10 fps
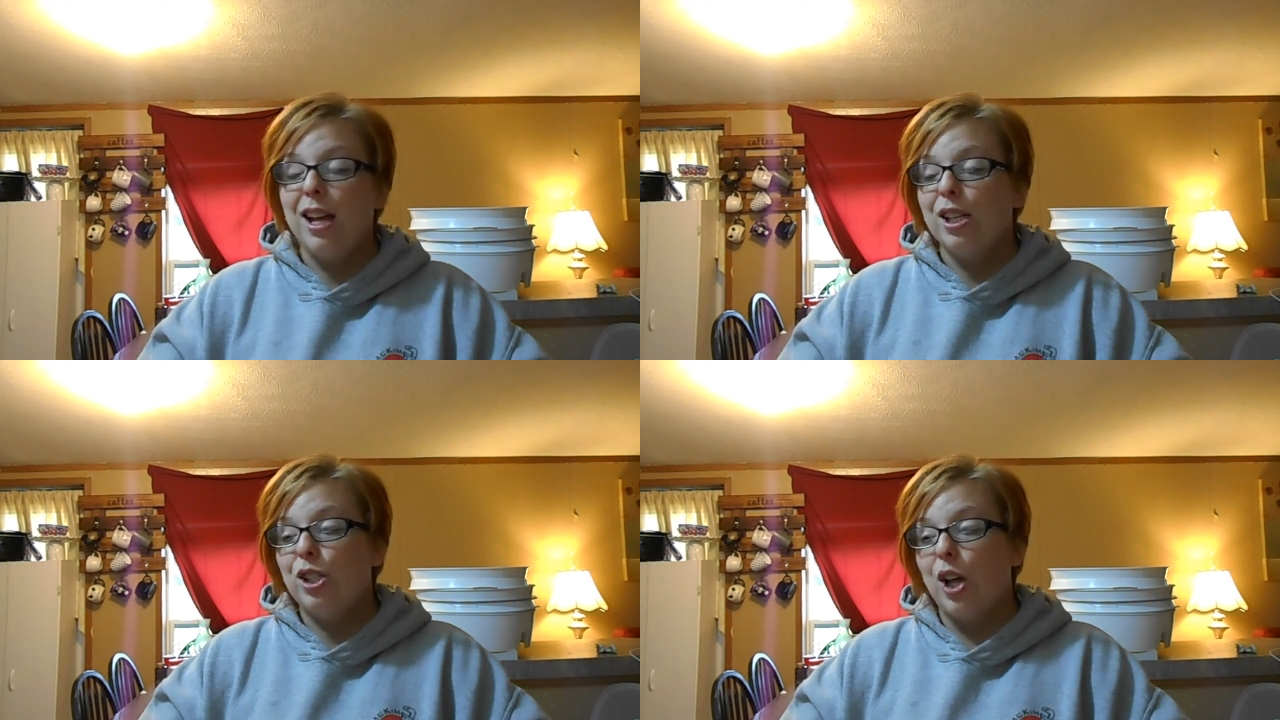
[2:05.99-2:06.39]

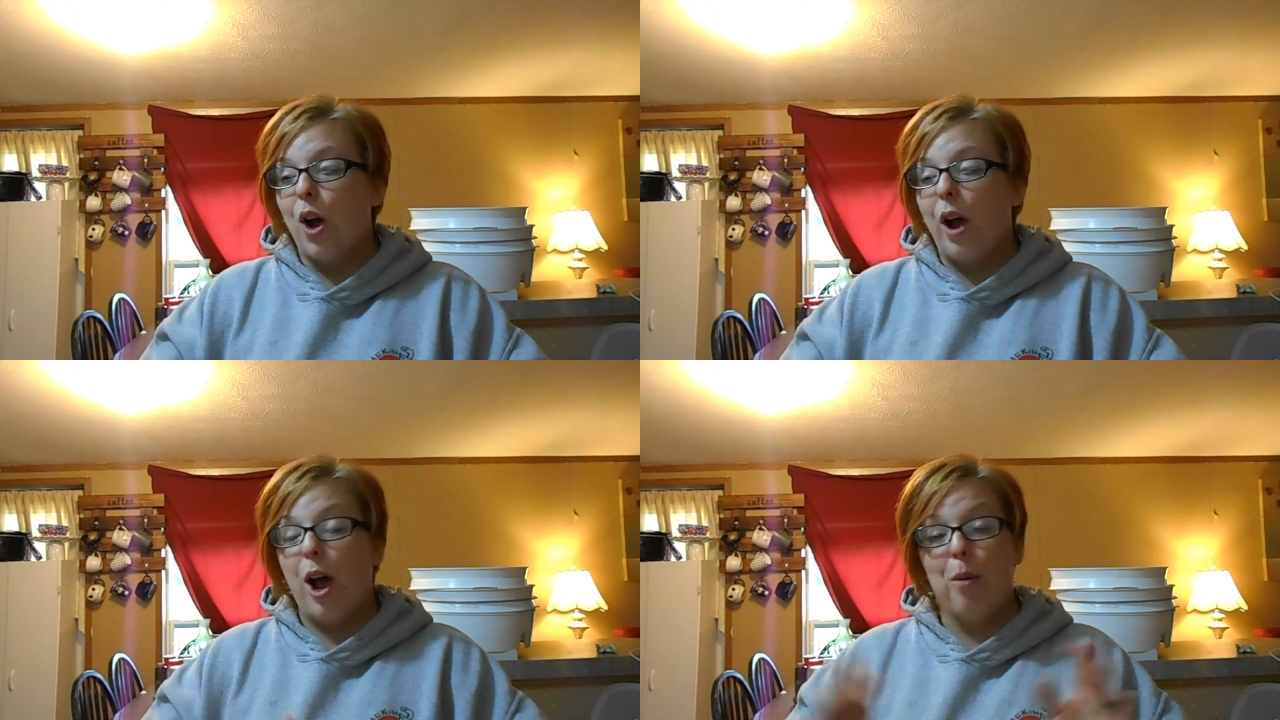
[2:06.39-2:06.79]
So
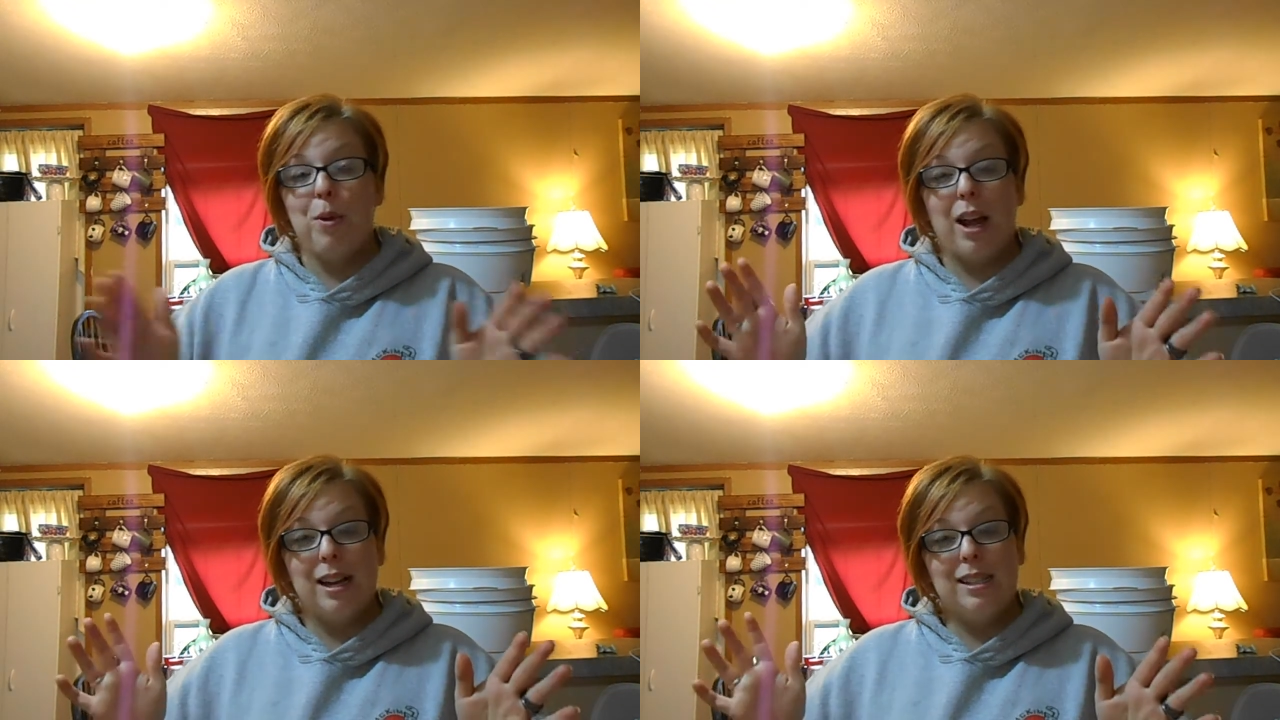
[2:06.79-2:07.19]
I hope
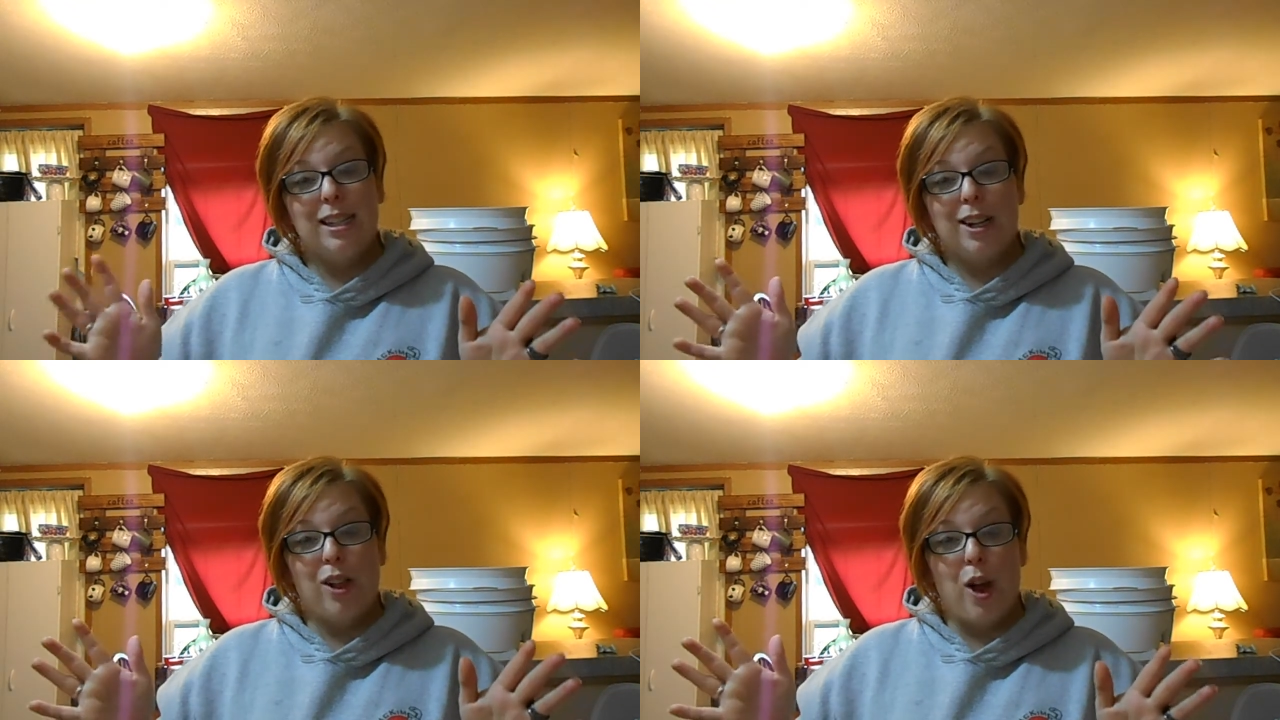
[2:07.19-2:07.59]
you guys
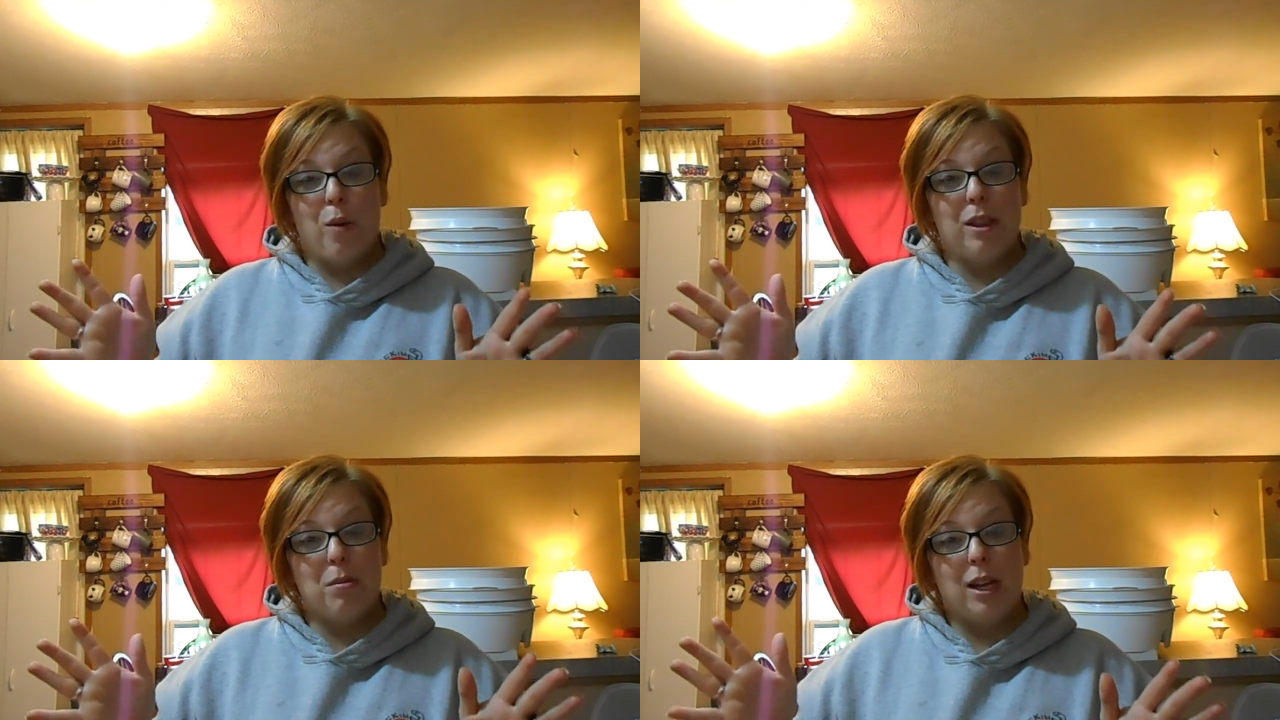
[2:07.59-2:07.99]
stick along
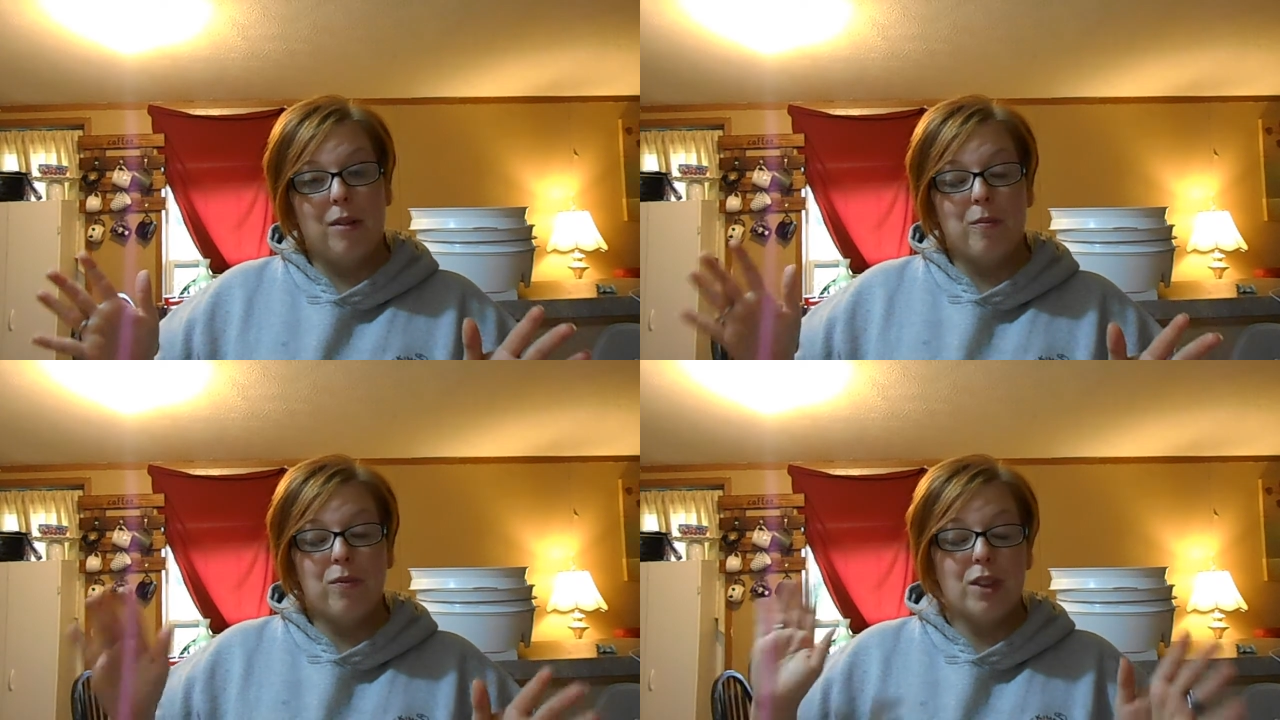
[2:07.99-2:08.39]
with
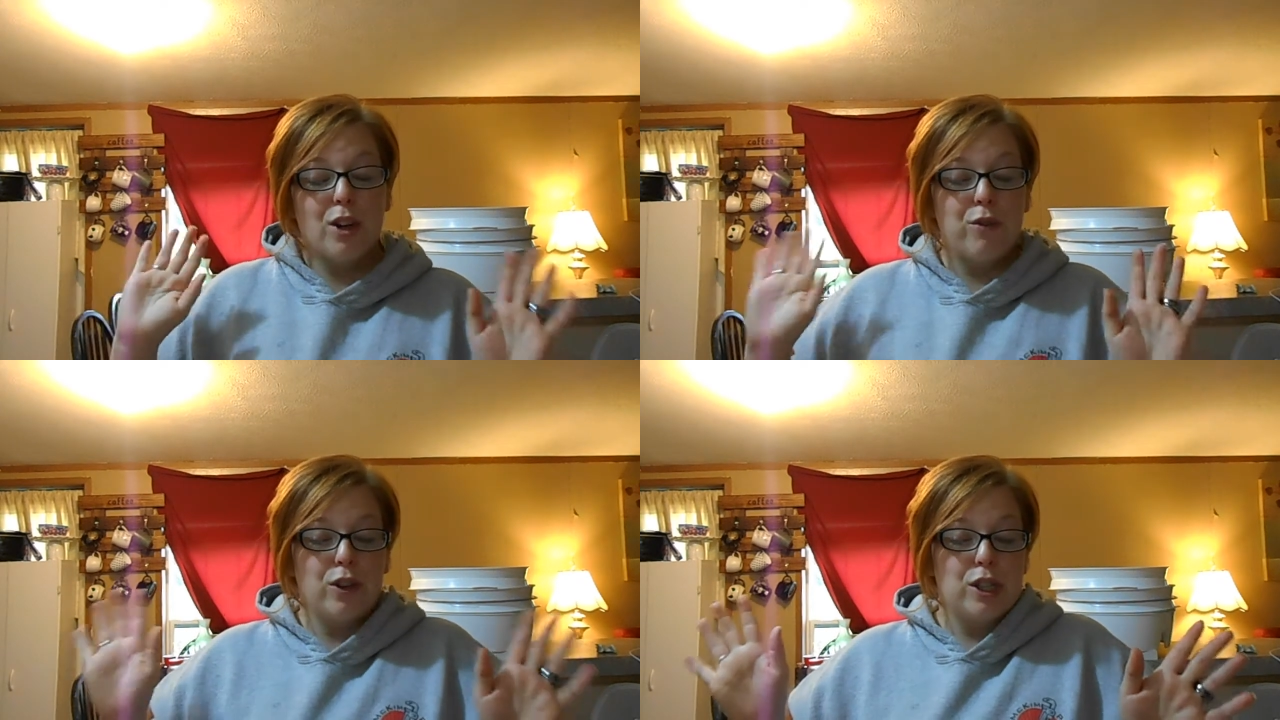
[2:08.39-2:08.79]
me
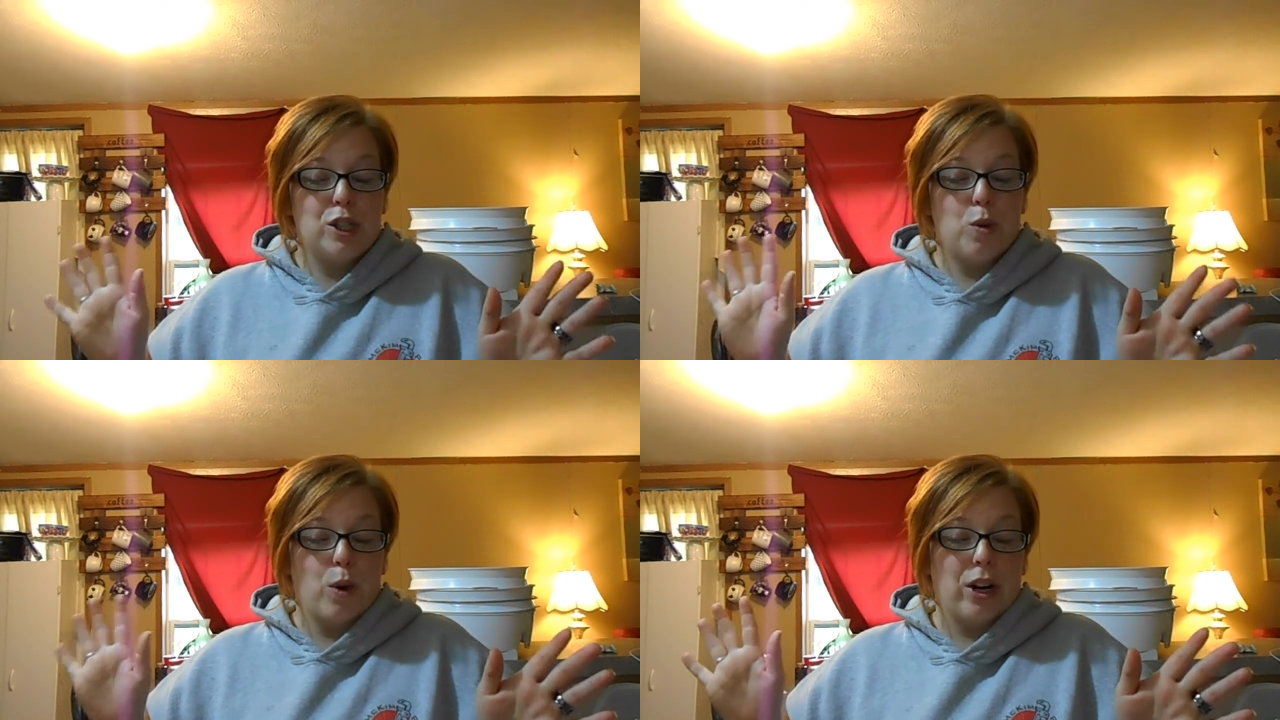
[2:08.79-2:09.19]
for
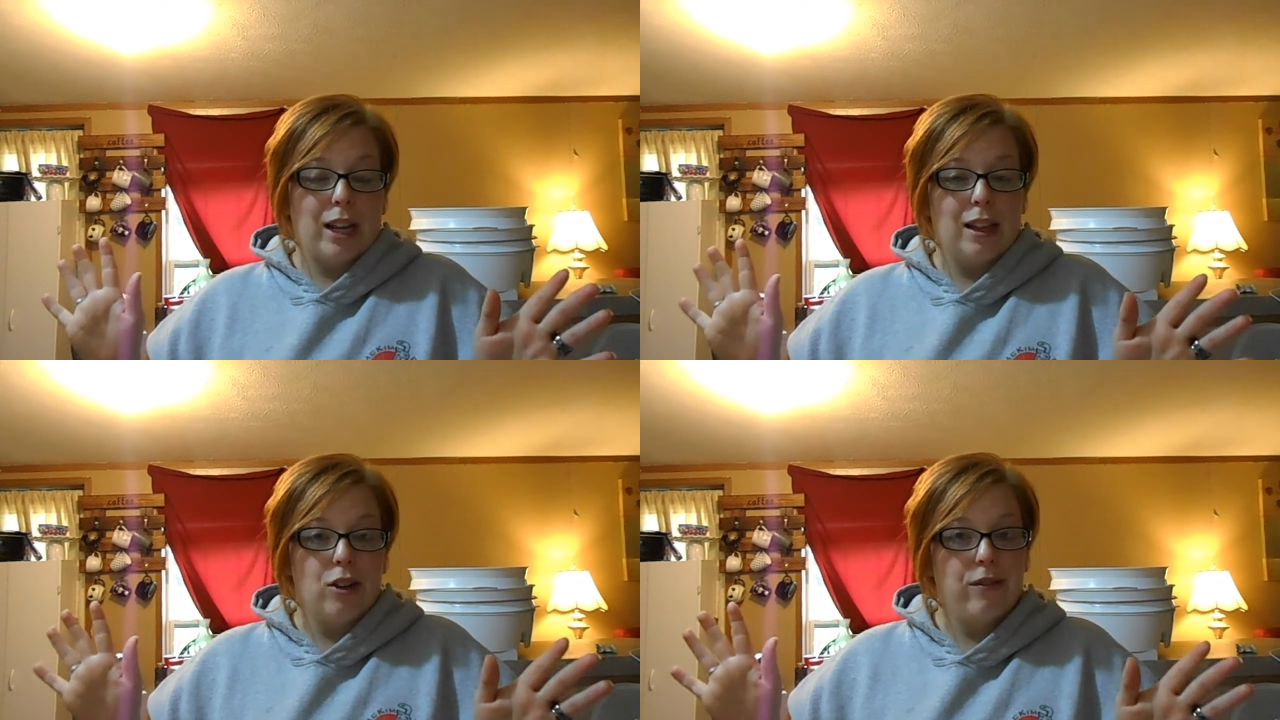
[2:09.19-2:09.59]
this
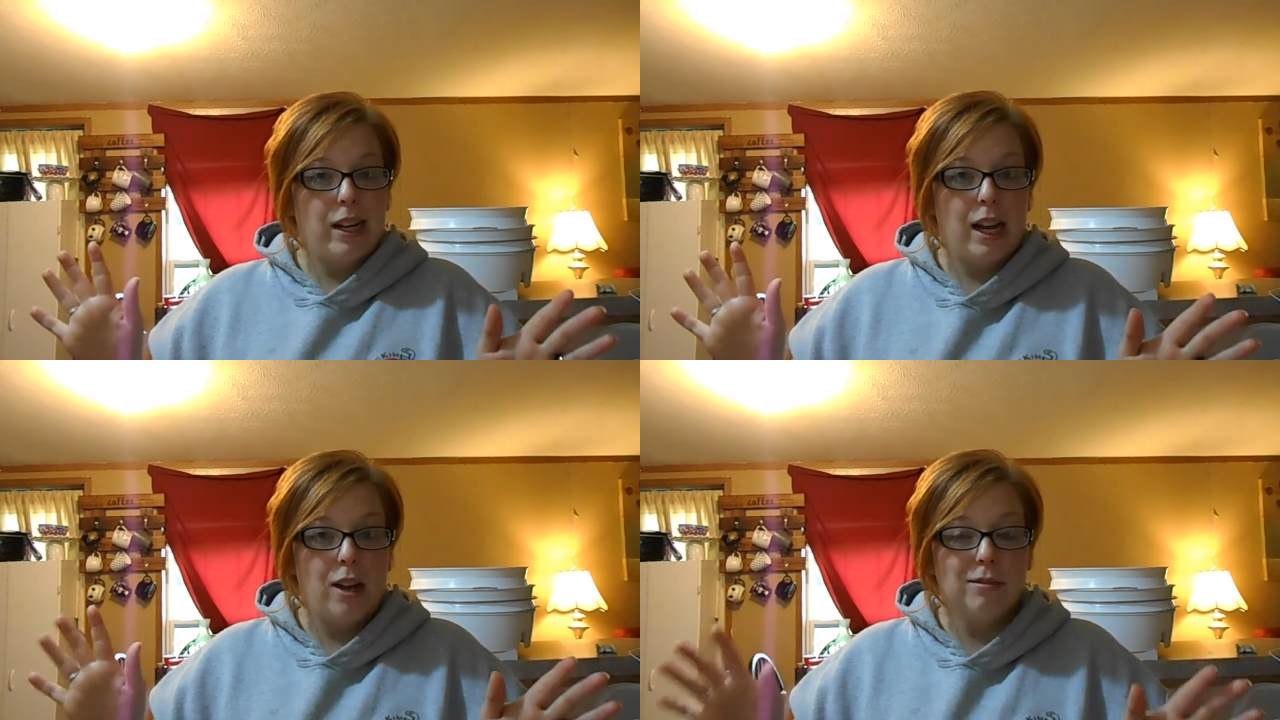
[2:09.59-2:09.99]
quirky little
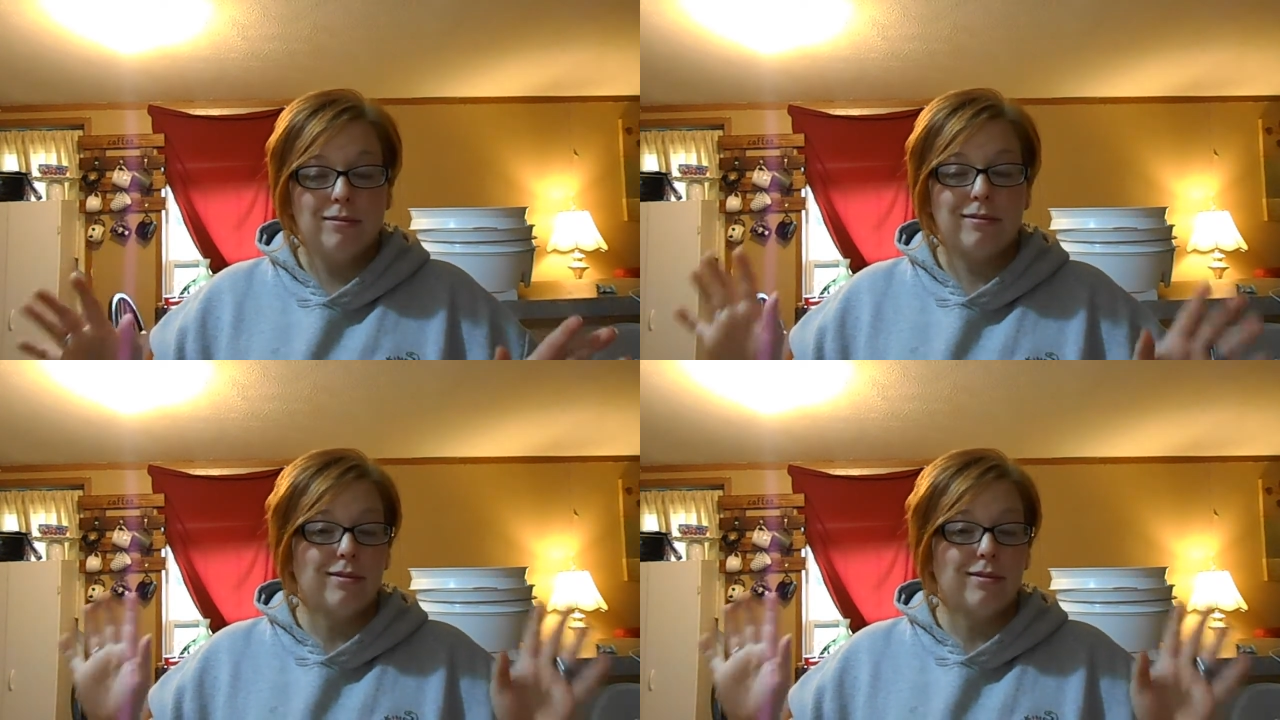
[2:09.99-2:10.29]
video